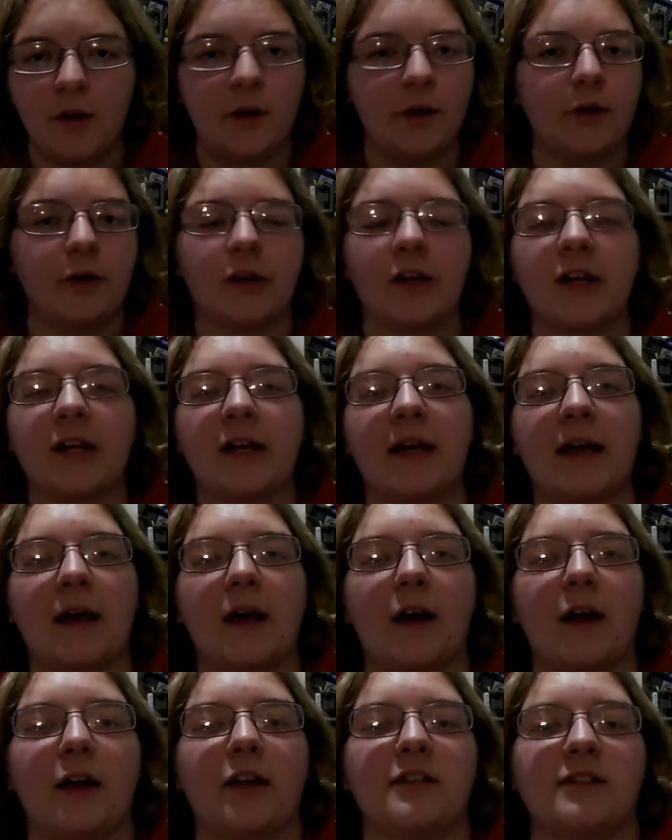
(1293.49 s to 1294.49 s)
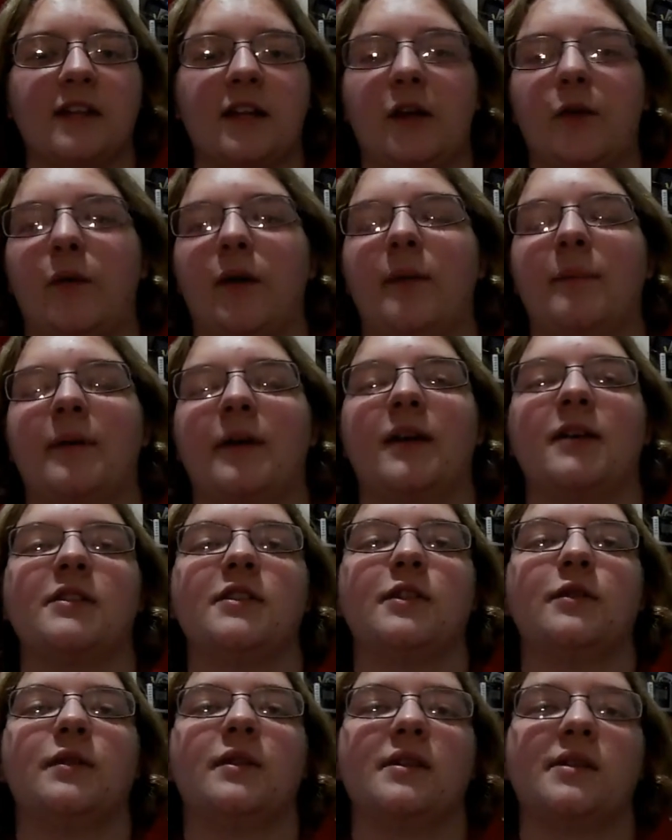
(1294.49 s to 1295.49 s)
you're gonna get onions anyway because
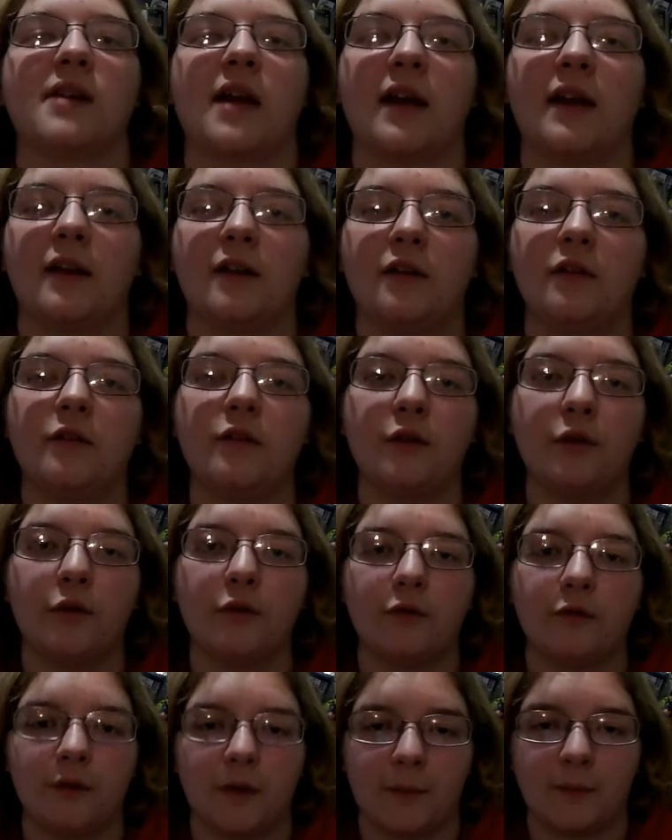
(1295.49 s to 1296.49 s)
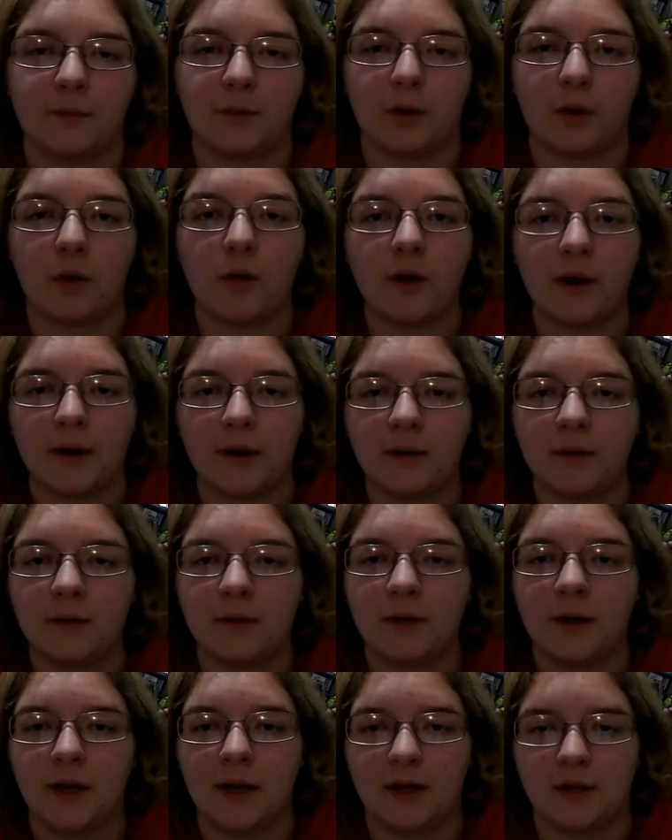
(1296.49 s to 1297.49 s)
you decided to flip the coin
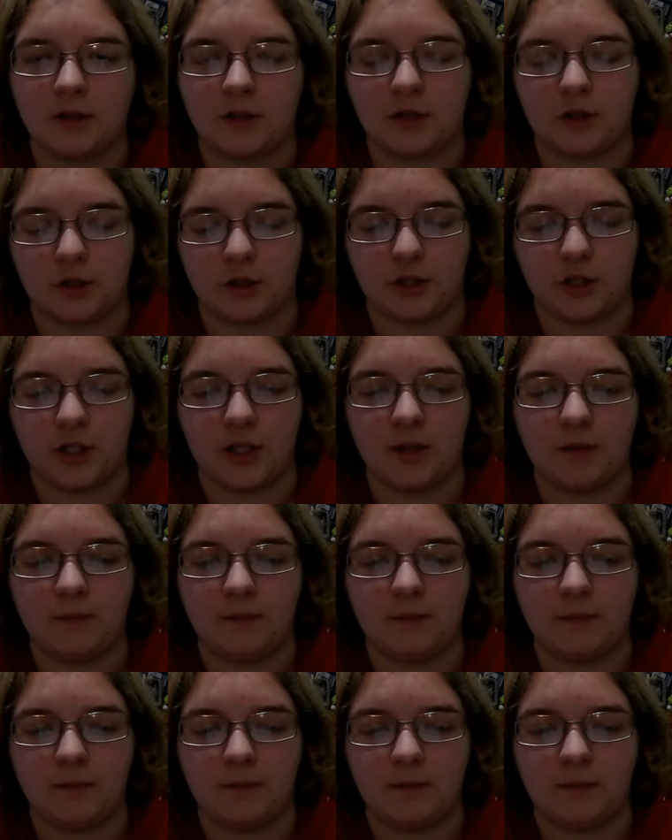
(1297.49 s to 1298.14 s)
and search it.